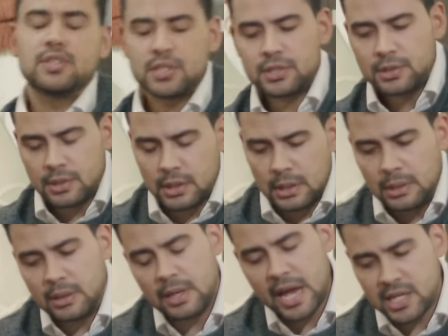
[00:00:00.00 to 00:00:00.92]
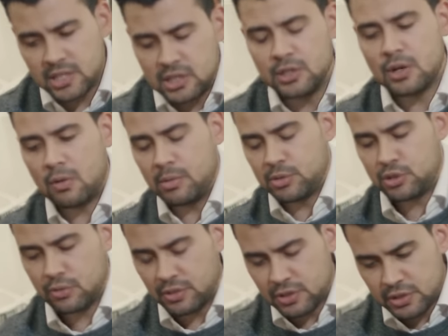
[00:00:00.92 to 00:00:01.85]
this, as you know, I'm
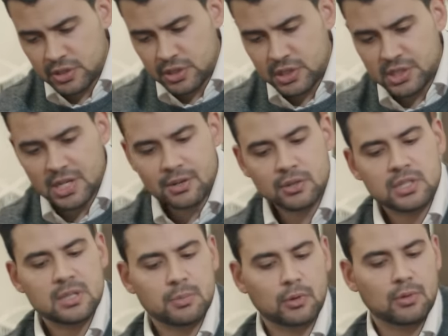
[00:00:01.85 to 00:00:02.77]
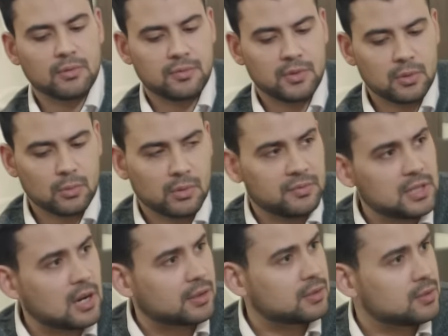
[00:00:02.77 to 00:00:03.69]
sure, there's this stereotypical view of
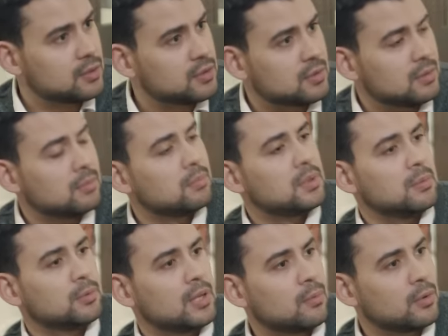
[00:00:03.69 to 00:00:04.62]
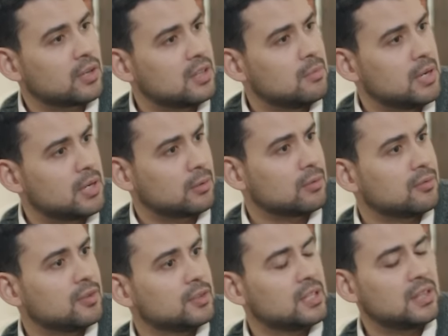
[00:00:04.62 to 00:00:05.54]
doctors and people that work in the medical
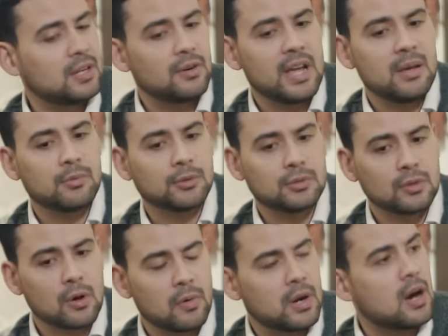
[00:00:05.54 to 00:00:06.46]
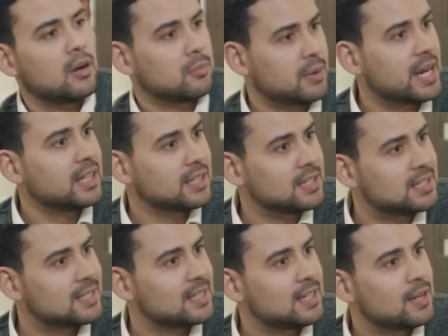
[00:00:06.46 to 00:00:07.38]
field, that they're able to go on
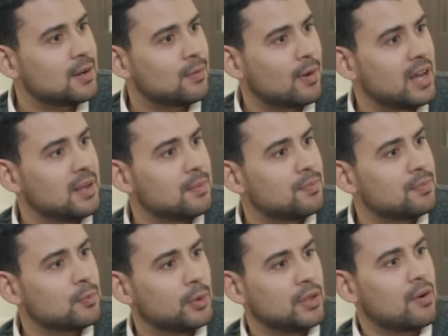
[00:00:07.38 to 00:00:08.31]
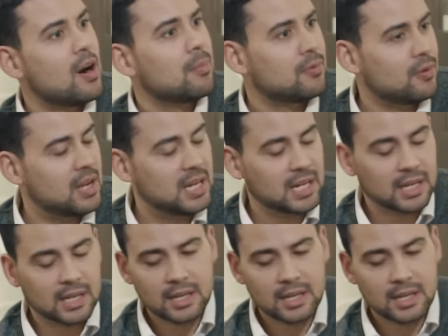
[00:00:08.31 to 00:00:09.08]
autopilot, right, when they're operating,